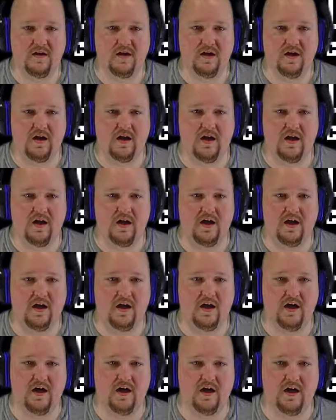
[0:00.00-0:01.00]

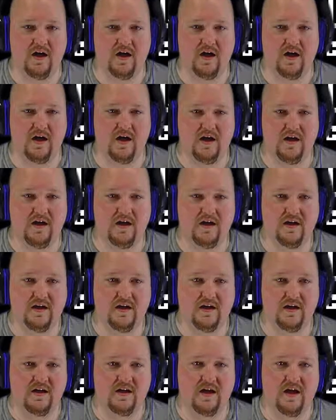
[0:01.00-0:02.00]
Uh,
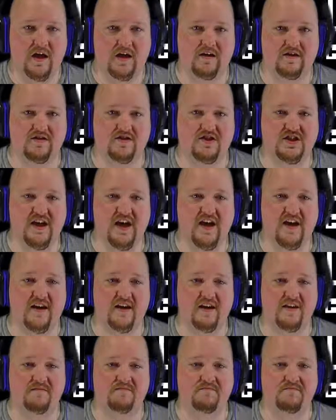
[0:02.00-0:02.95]
I'm gonna check.